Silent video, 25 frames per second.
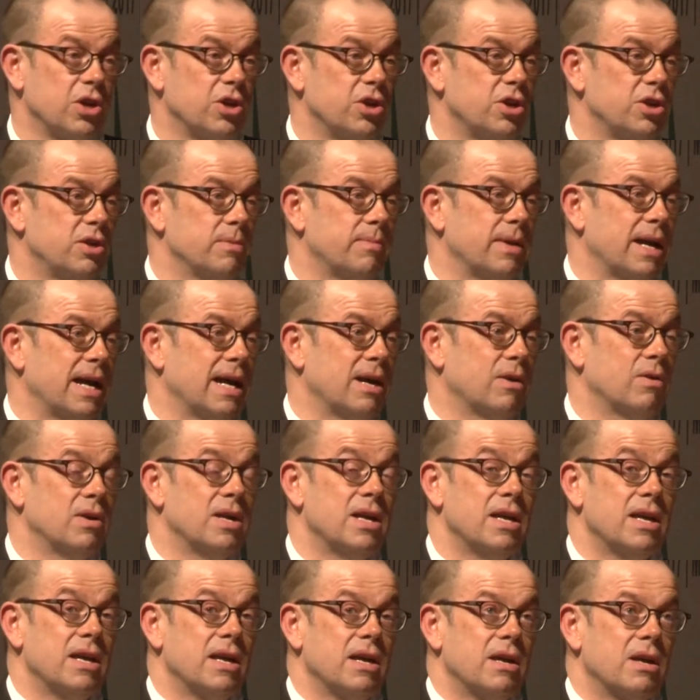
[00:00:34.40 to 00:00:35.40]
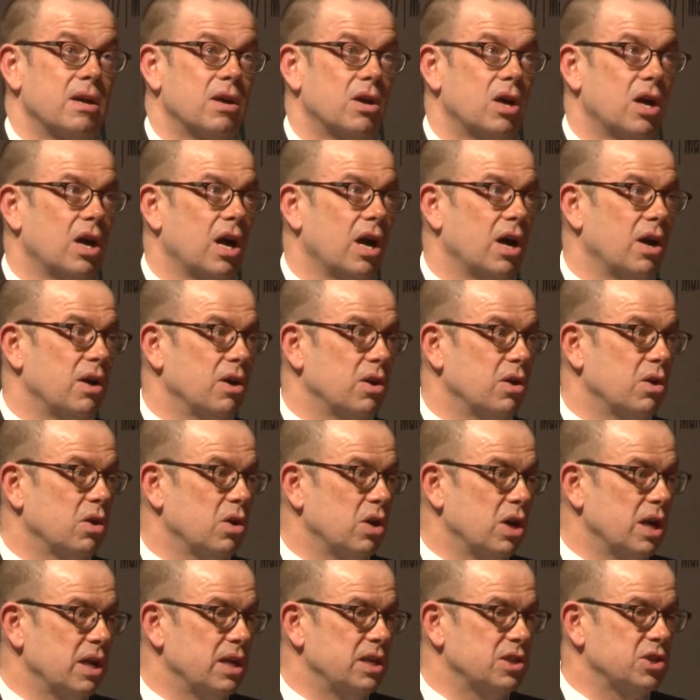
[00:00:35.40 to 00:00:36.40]
heard about,
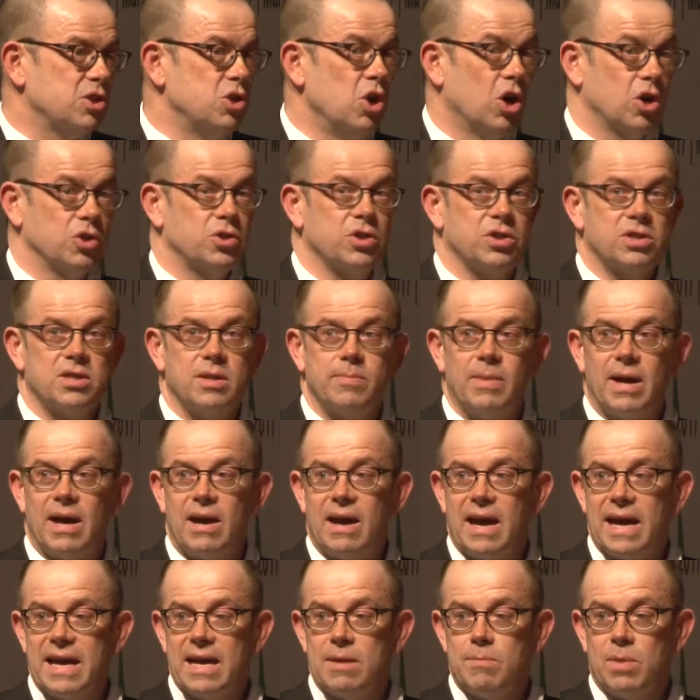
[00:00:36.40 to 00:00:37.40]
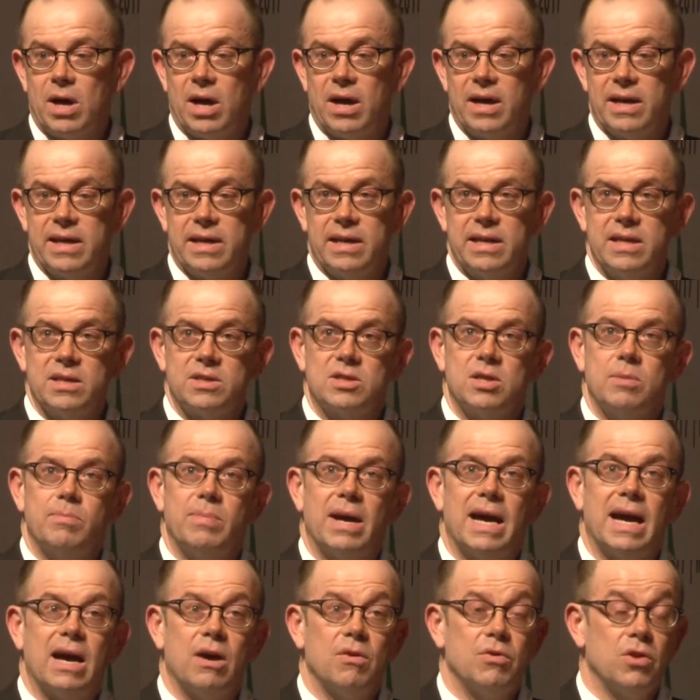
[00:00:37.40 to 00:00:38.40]
it's not just about AMI, it's
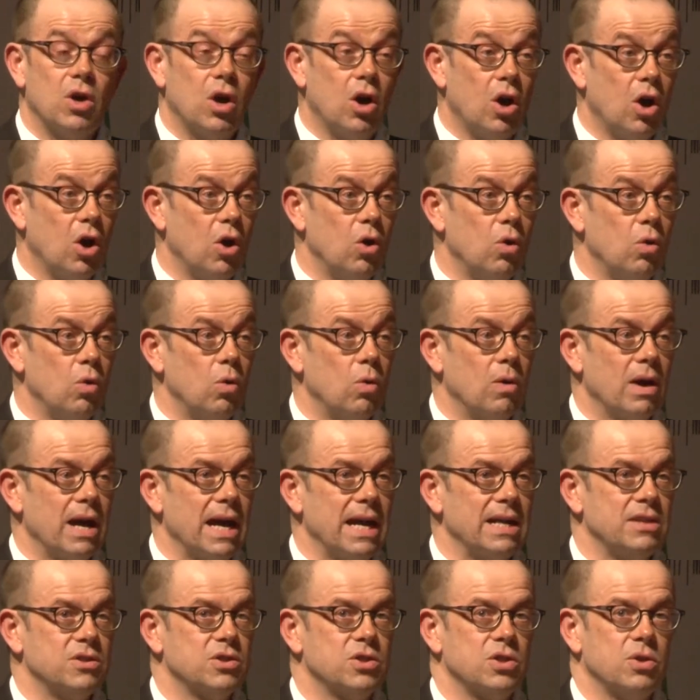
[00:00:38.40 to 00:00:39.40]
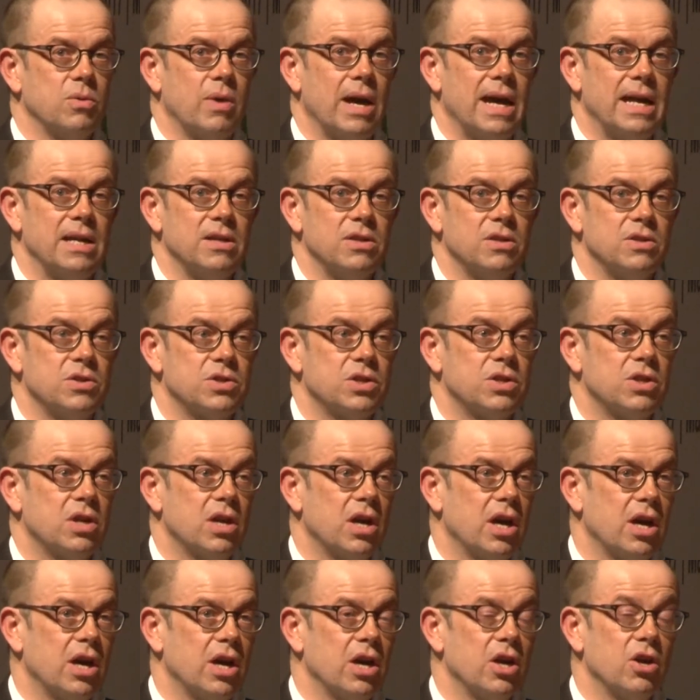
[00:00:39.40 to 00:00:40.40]
about the whole end-to-end
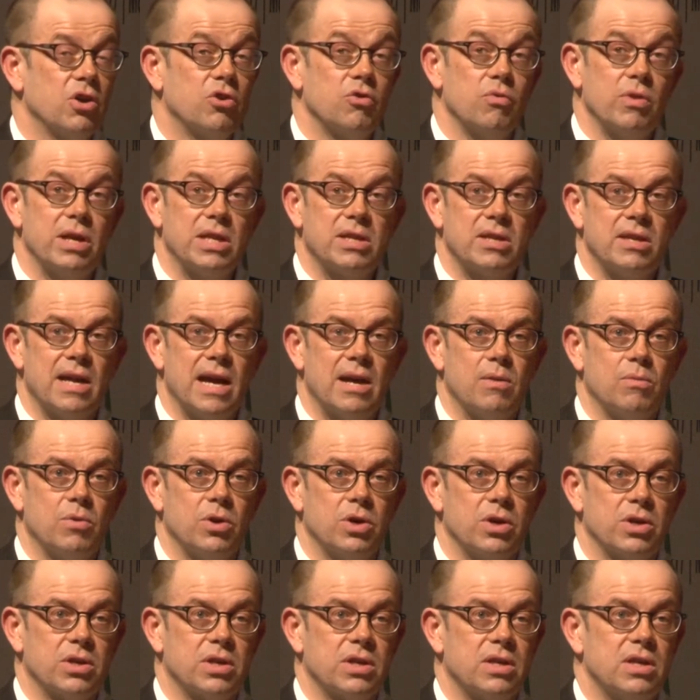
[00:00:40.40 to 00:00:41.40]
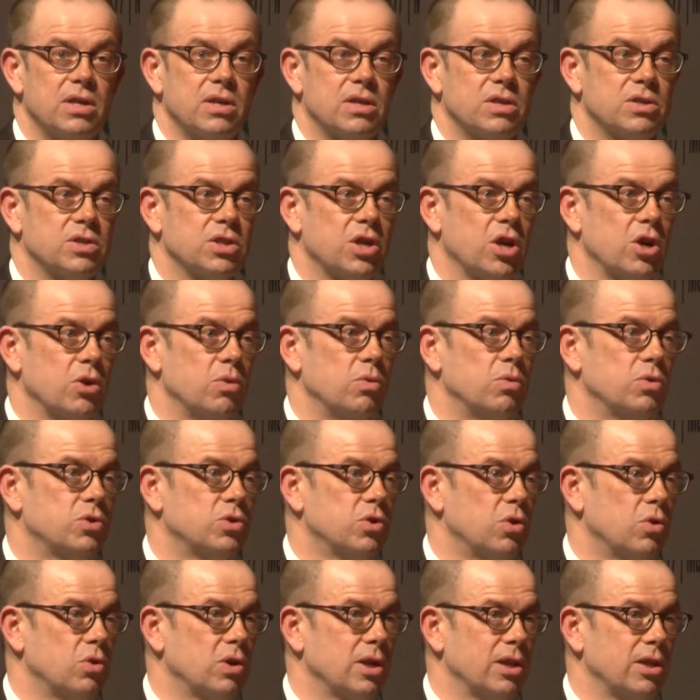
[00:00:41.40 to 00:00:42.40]
grid network. So we'll
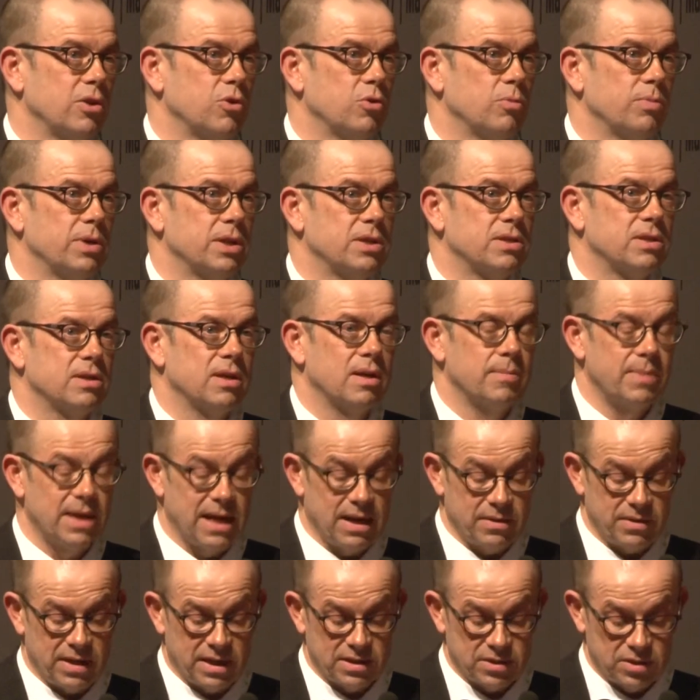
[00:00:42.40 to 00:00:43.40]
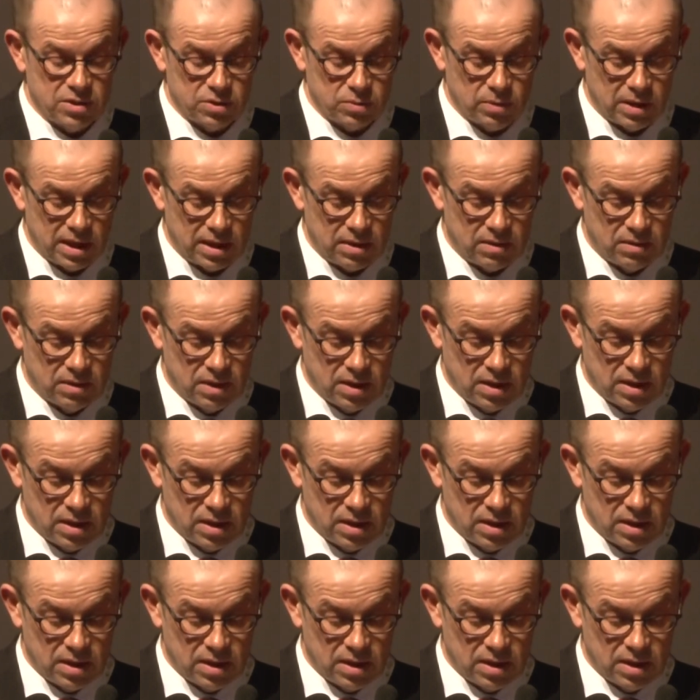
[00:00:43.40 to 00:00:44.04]
talk a little bit about that as well.